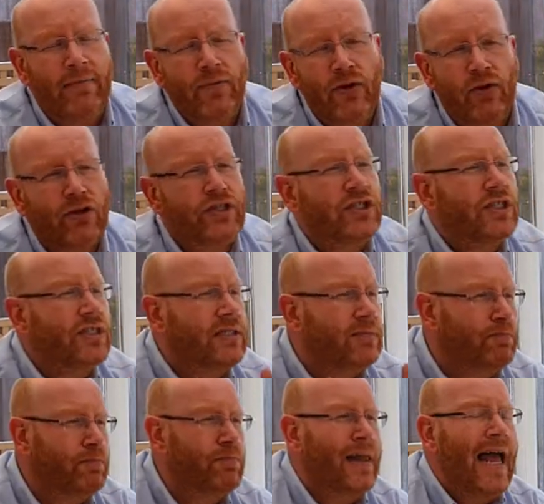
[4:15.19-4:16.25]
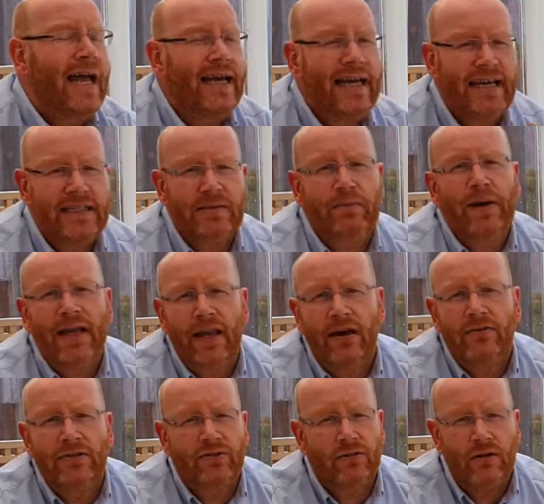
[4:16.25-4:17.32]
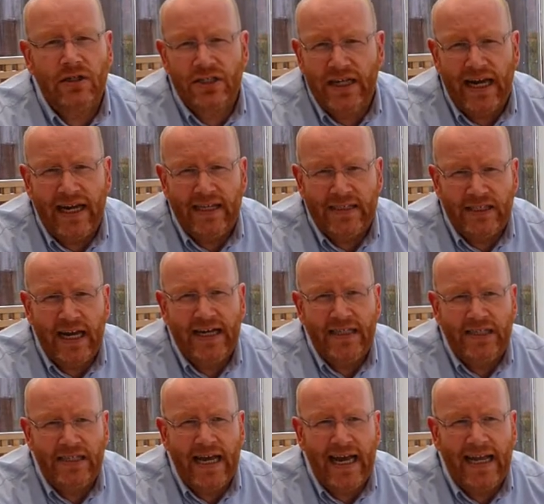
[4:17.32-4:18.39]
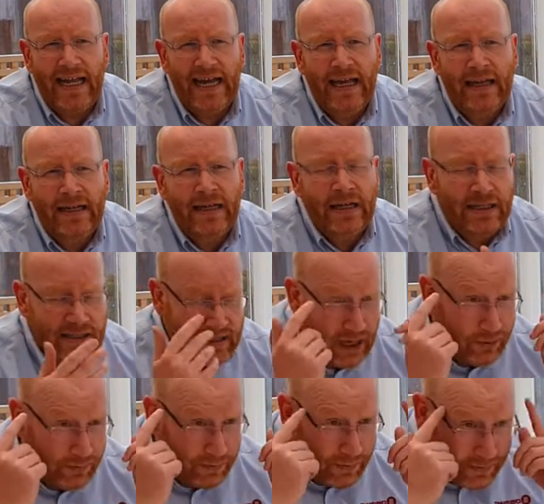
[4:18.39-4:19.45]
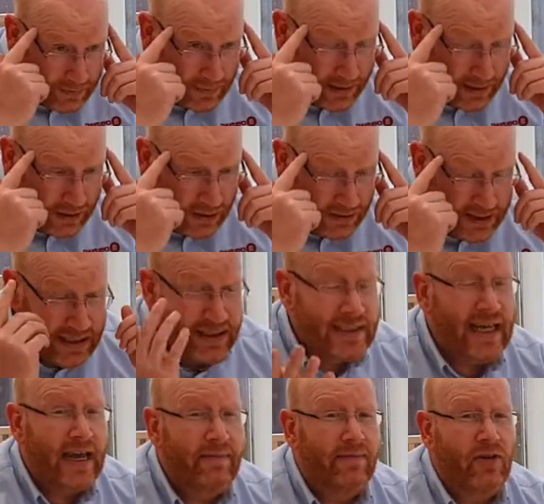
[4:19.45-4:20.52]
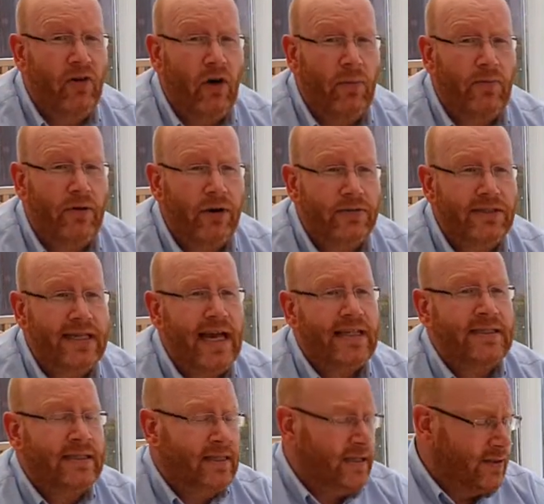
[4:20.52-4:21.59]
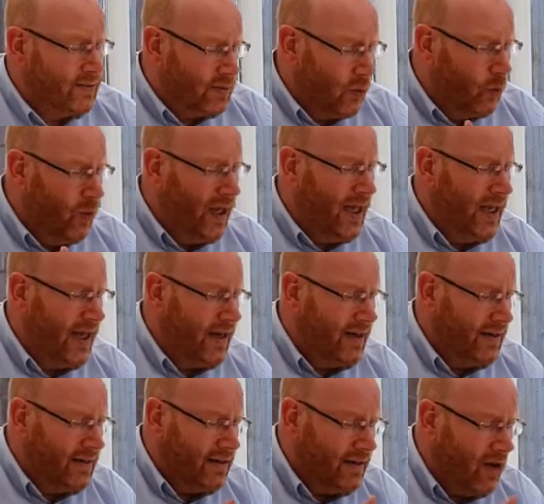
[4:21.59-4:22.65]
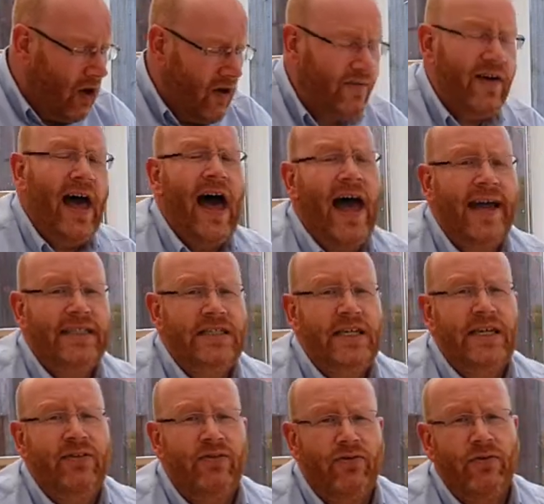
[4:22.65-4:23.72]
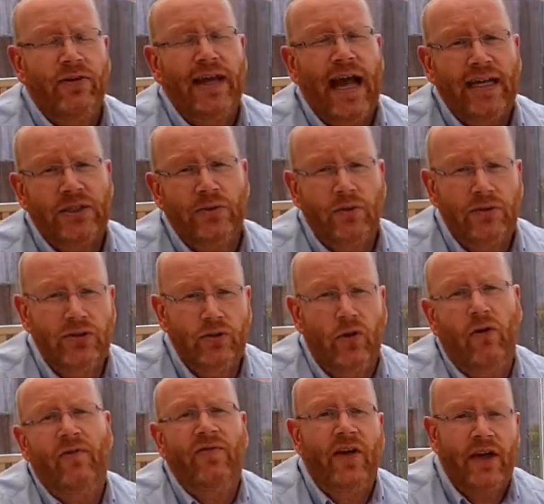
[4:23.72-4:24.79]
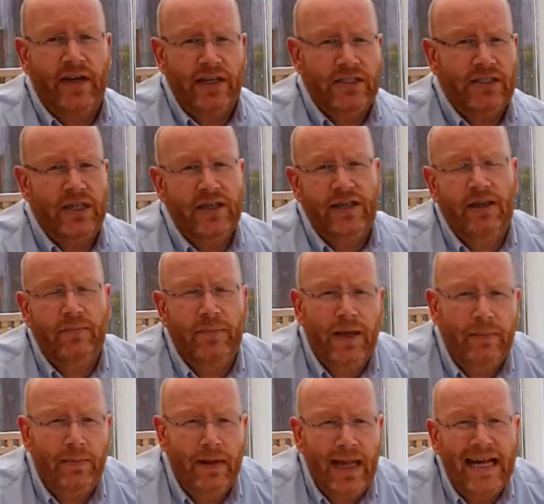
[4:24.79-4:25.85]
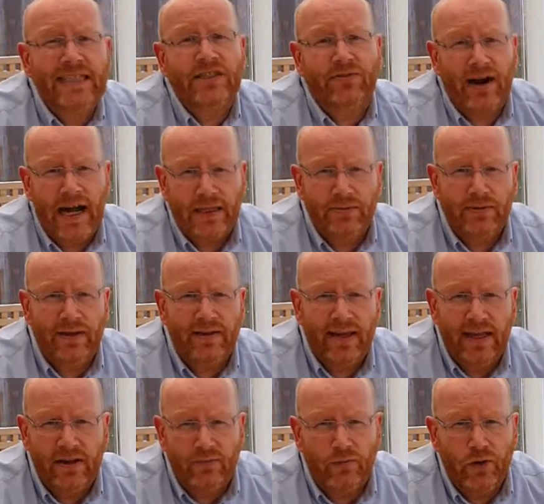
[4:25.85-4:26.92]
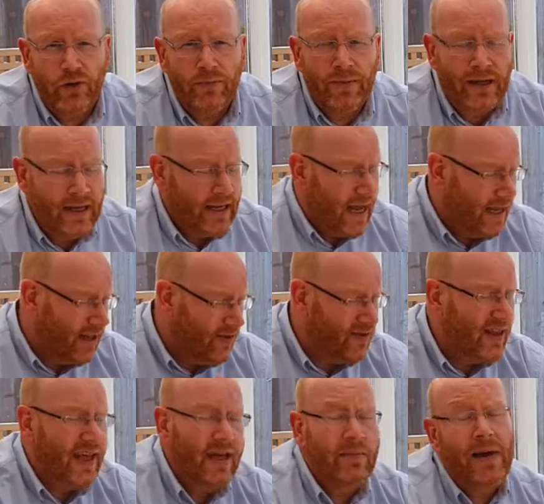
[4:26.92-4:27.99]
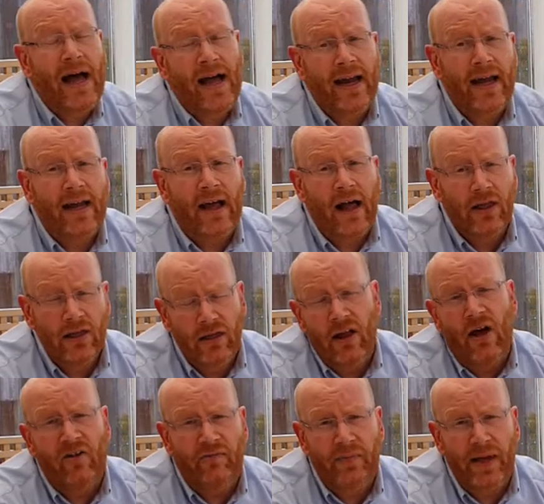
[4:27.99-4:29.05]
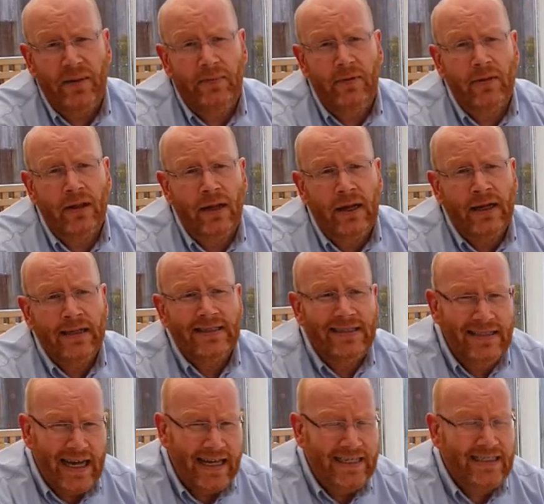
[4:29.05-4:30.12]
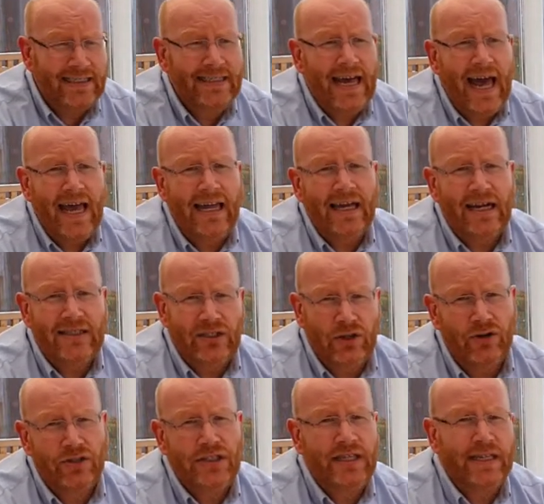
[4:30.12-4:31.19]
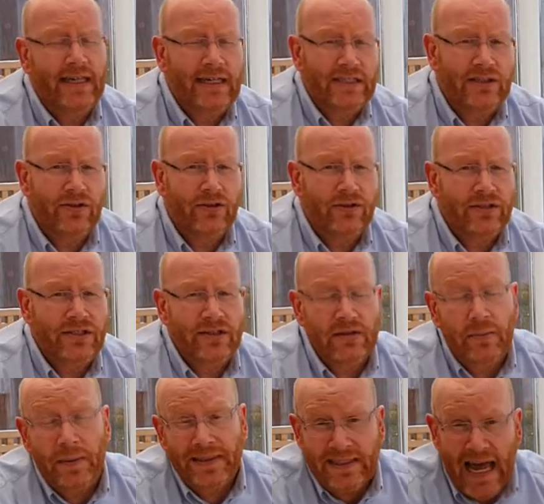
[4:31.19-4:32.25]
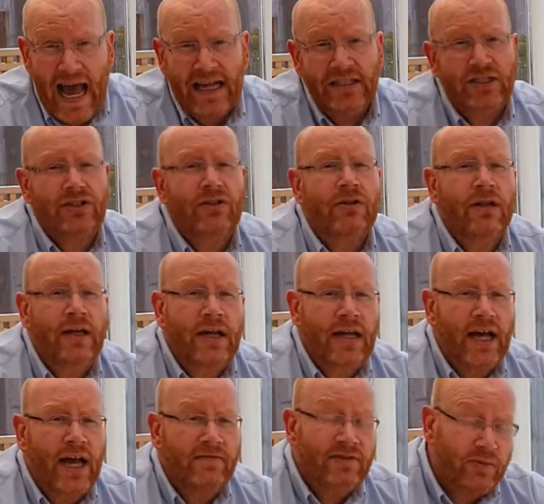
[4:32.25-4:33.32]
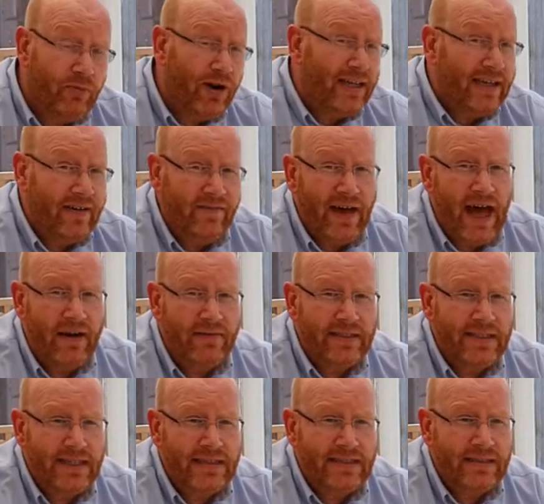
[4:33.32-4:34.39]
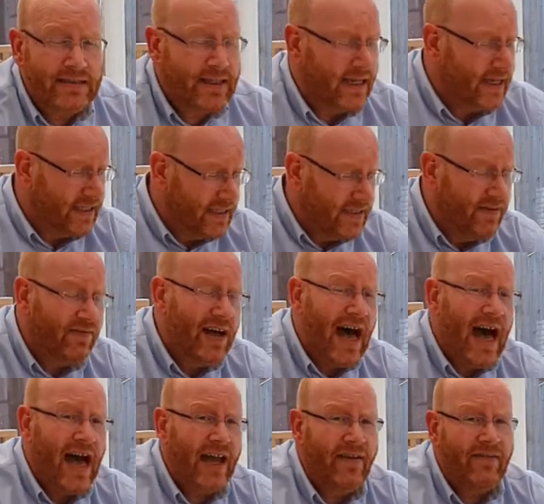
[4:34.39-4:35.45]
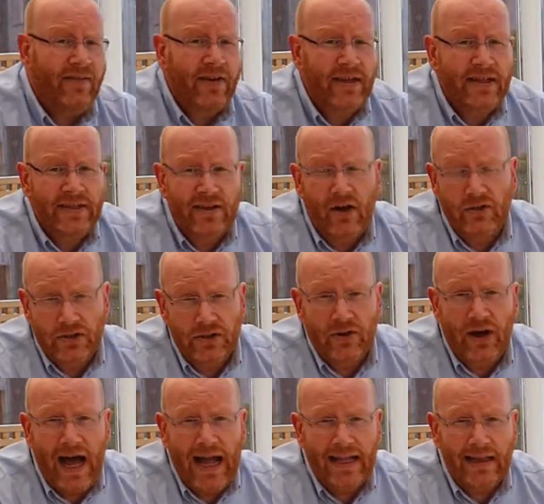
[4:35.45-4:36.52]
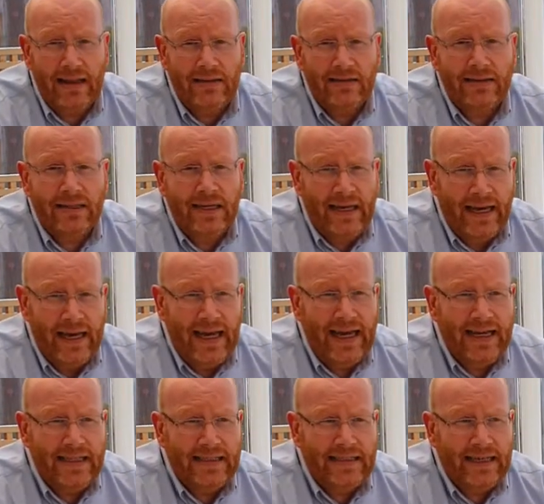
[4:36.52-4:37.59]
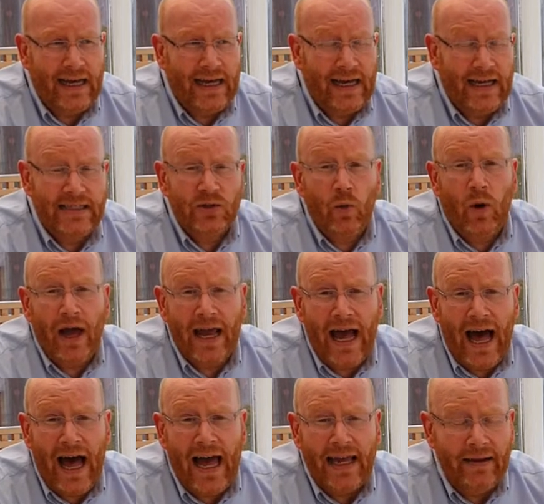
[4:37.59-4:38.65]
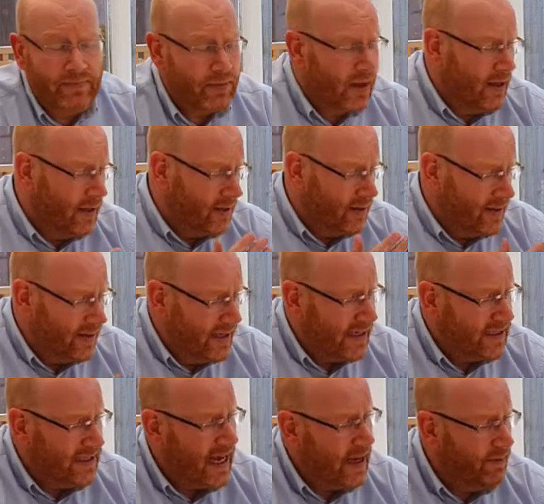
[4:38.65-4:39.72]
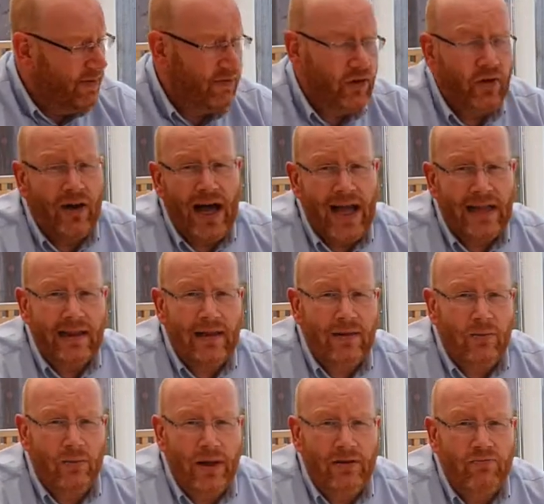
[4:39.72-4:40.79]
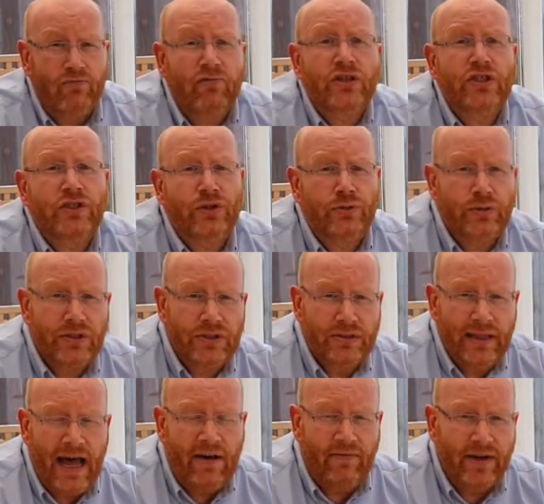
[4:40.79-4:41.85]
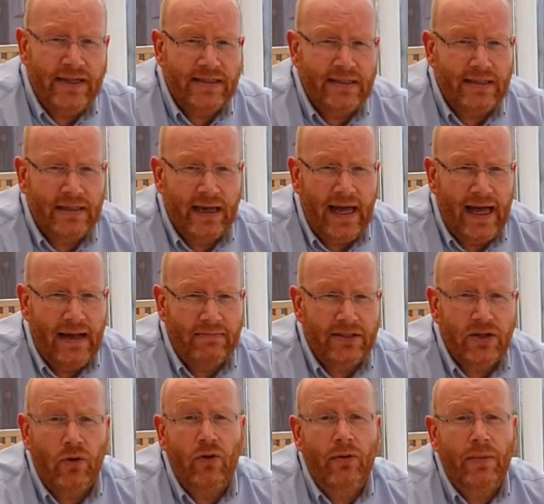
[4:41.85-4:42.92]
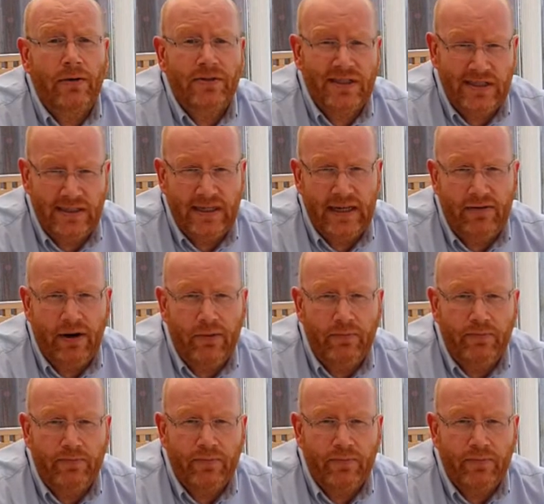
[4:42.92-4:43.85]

cushions, blankets, pillows are all changed daily. So using the same thought process, we can offer hygiene through the actual door furniture that people interact with in the room. And you think about it, a lot of people day to day are touching these doors, so the potential of spreading viruses that can survive on door handles is quite high. This type of door handle will reduce that risk to almost zero.